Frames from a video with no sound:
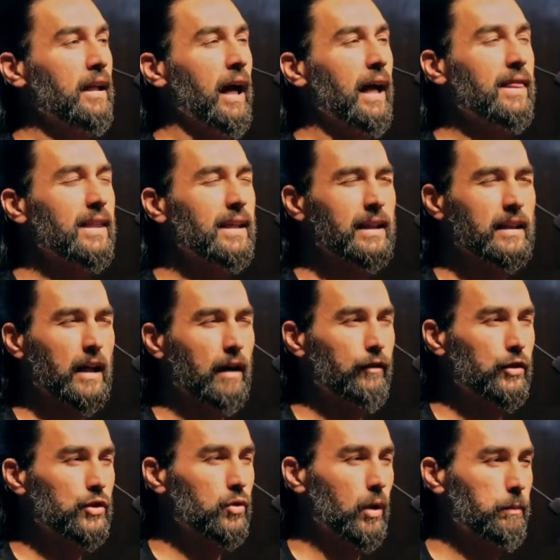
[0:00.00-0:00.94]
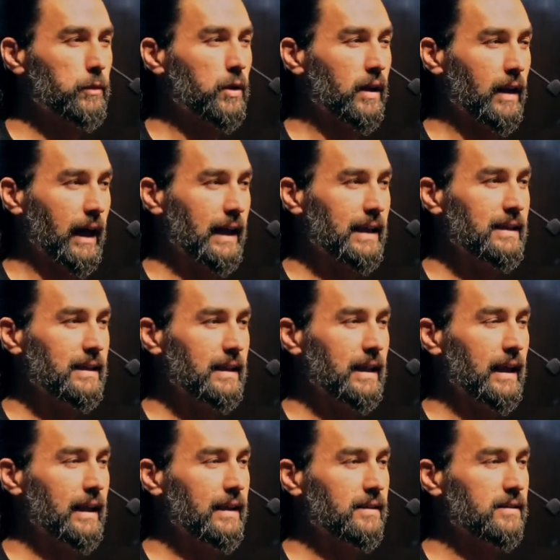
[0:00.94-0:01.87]
I think it covers you up to 90
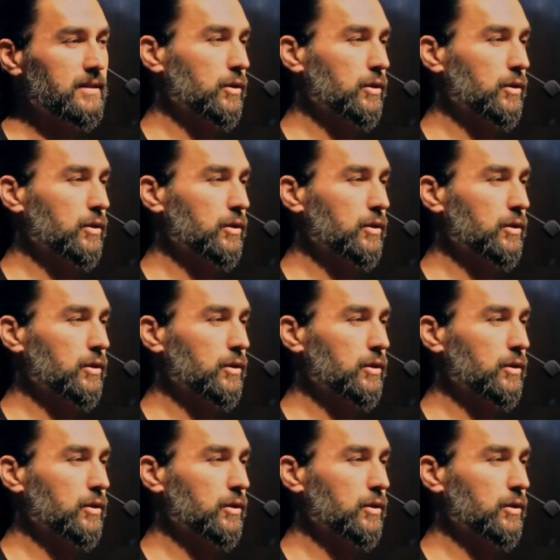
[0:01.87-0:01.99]
days.